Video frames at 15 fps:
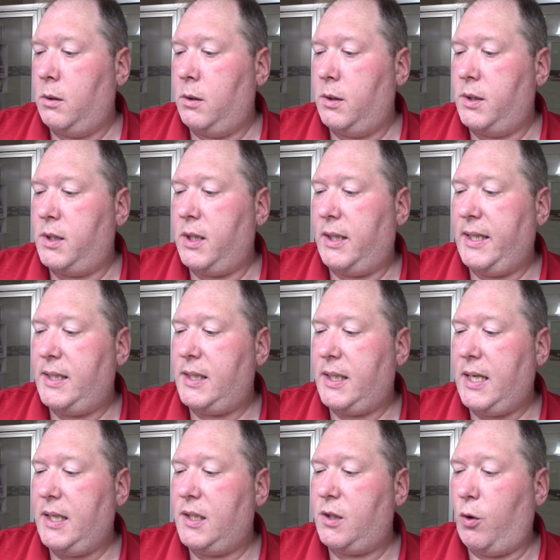
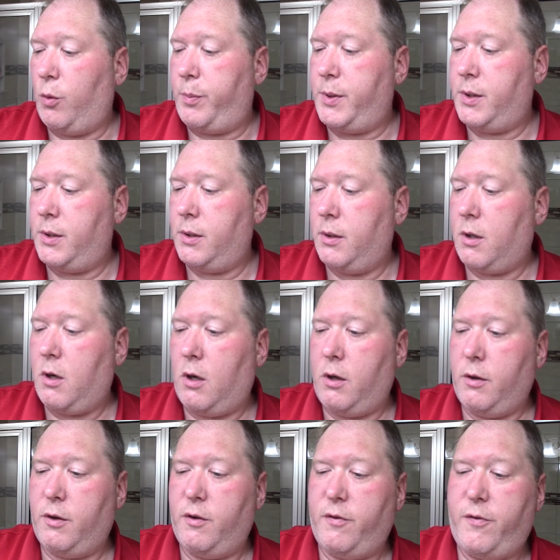Salisky soaps
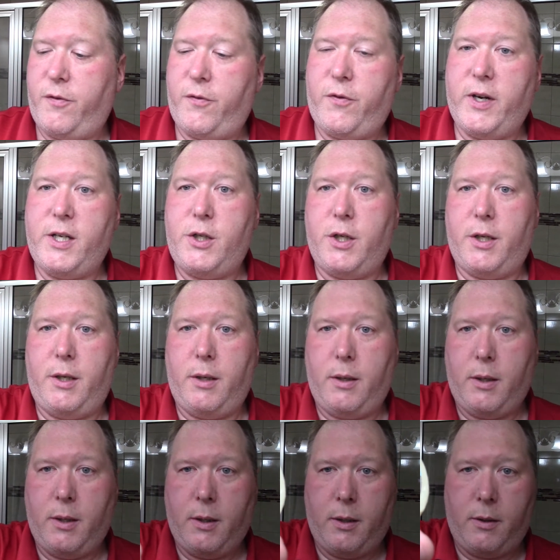called Frigid,
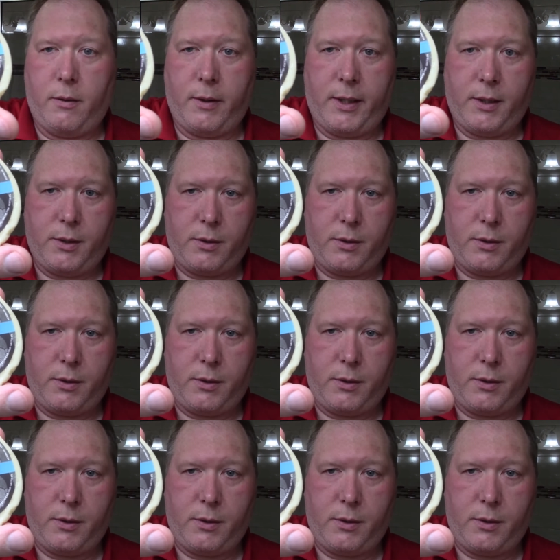right?